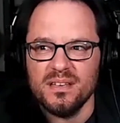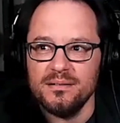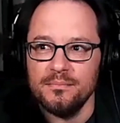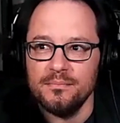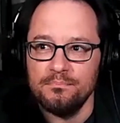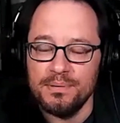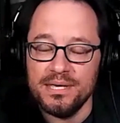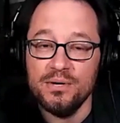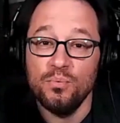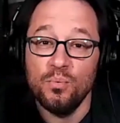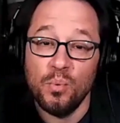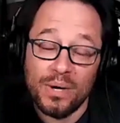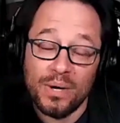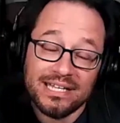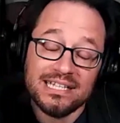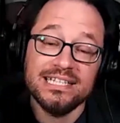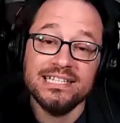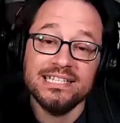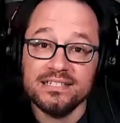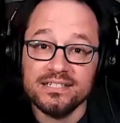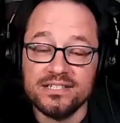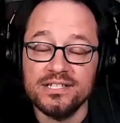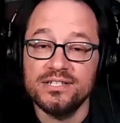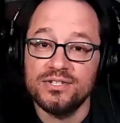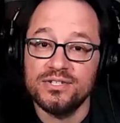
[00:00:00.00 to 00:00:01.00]
be
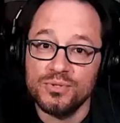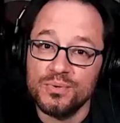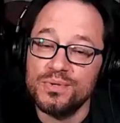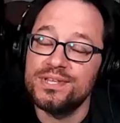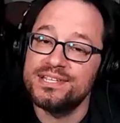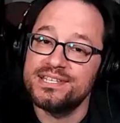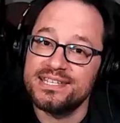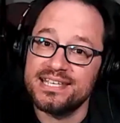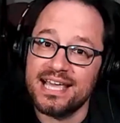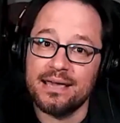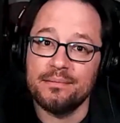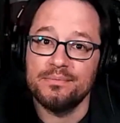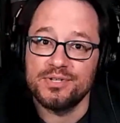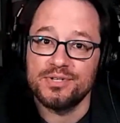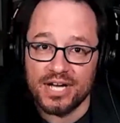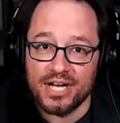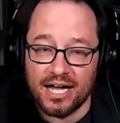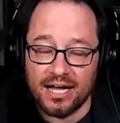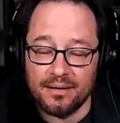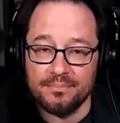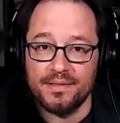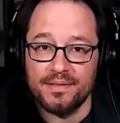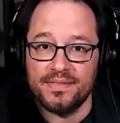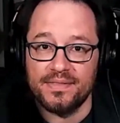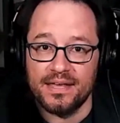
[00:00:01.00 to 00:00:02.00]
willing to do the same
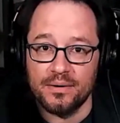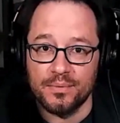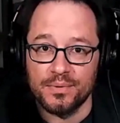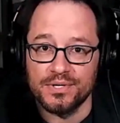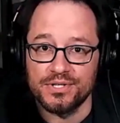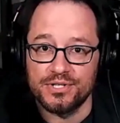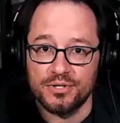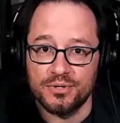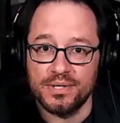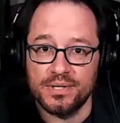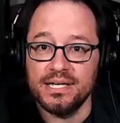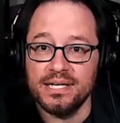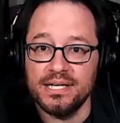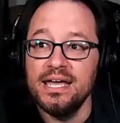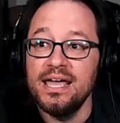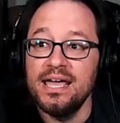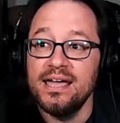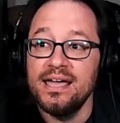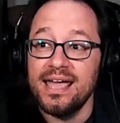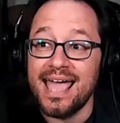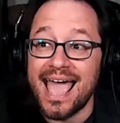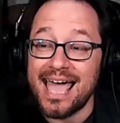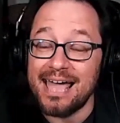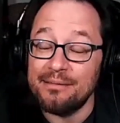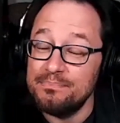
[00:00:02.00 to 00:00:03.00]
job that they were doing
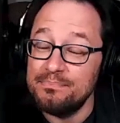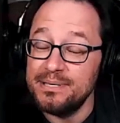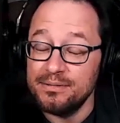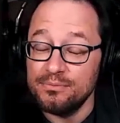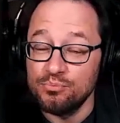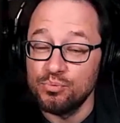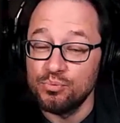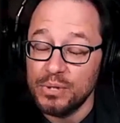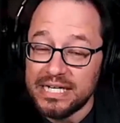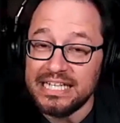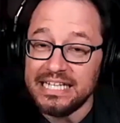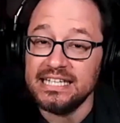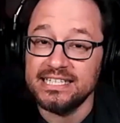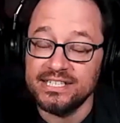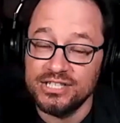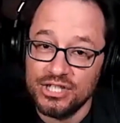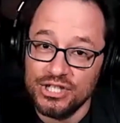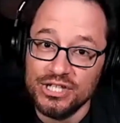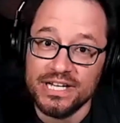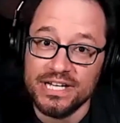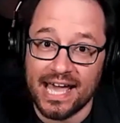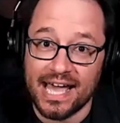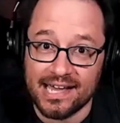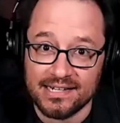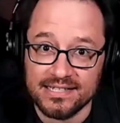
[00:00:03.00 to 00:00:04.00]
and be really
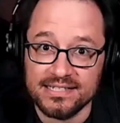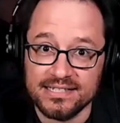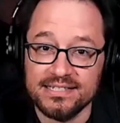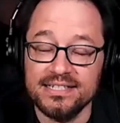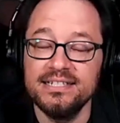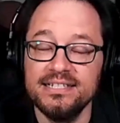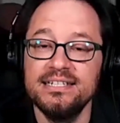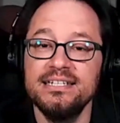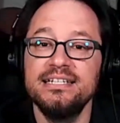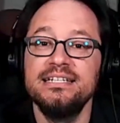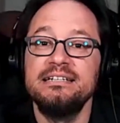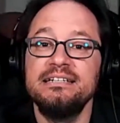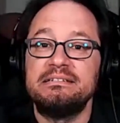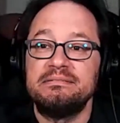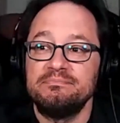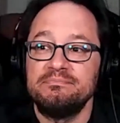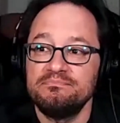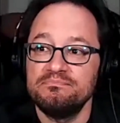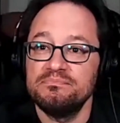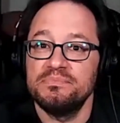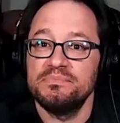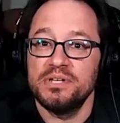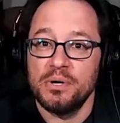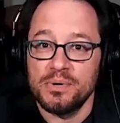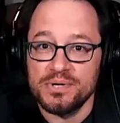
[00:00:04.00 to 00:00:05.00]
good at it,
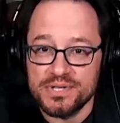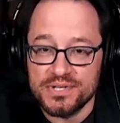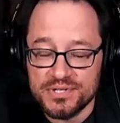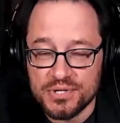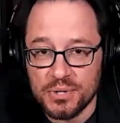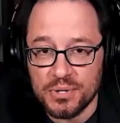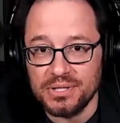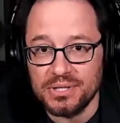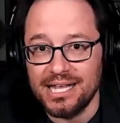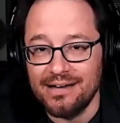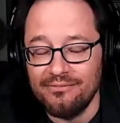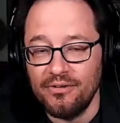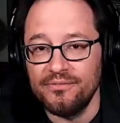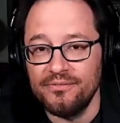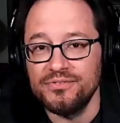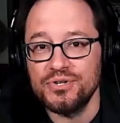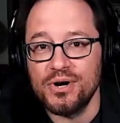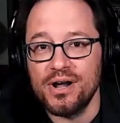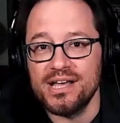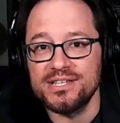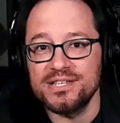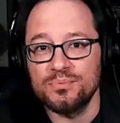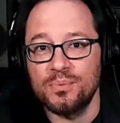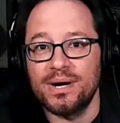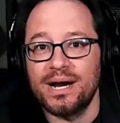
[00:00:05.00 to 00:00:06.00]
there was a certain level of
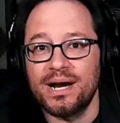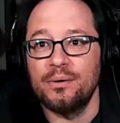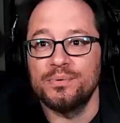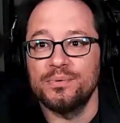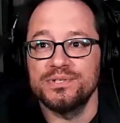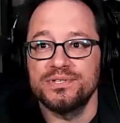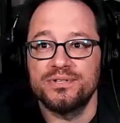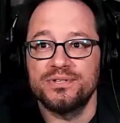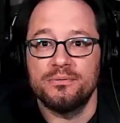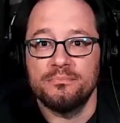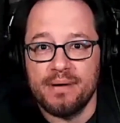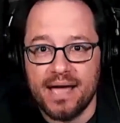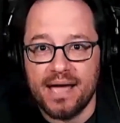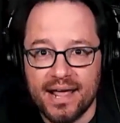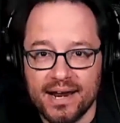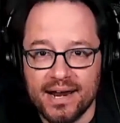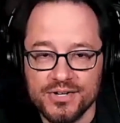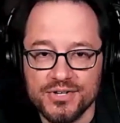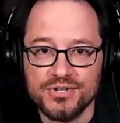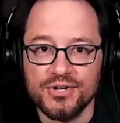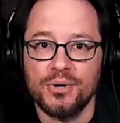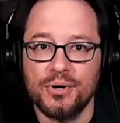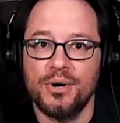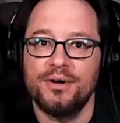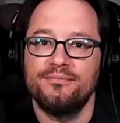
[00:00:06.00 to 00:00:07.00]
trust when I was their
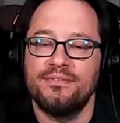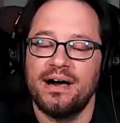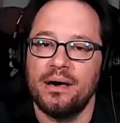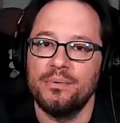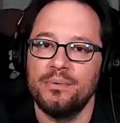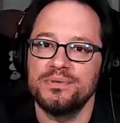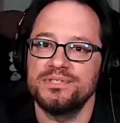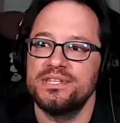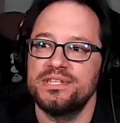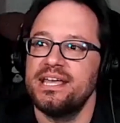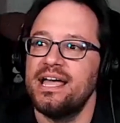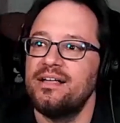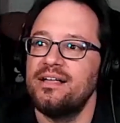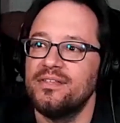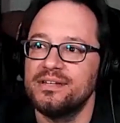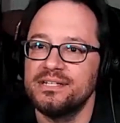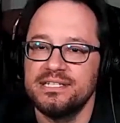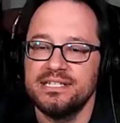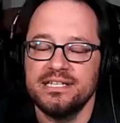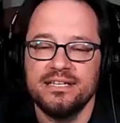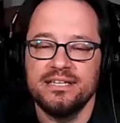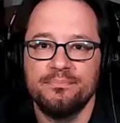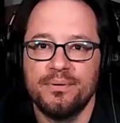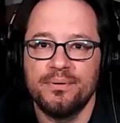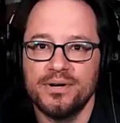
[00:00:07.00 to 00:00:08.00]
manager, or if I was the
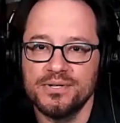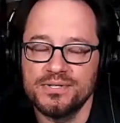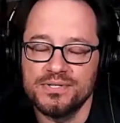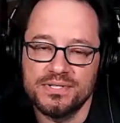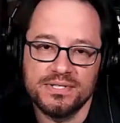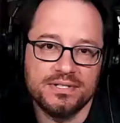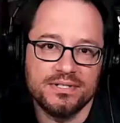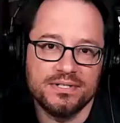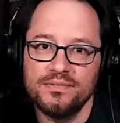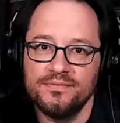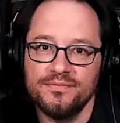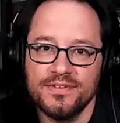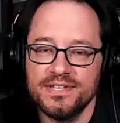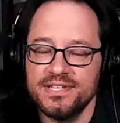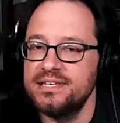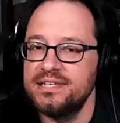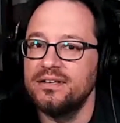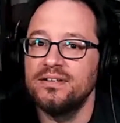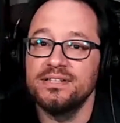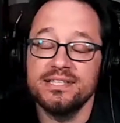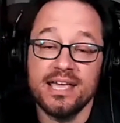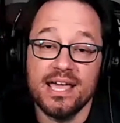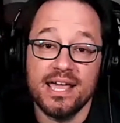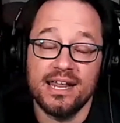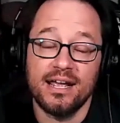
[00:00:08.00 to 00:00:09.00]
L&D person
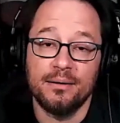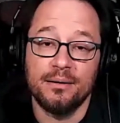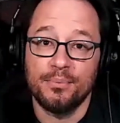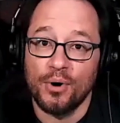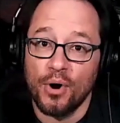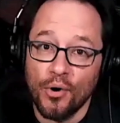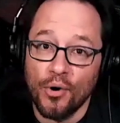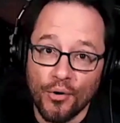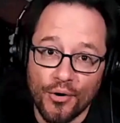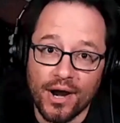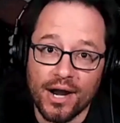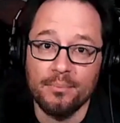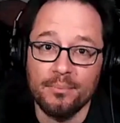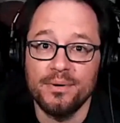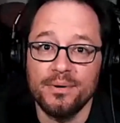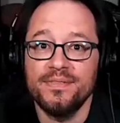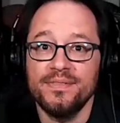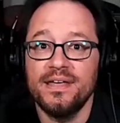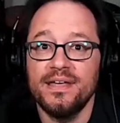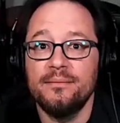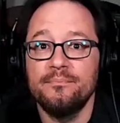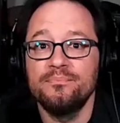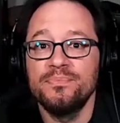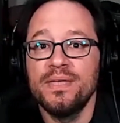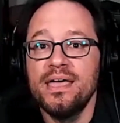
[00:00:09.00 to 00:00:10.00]
facilitating a program with
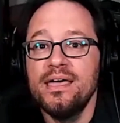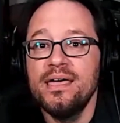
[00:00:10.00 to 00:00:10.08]
them.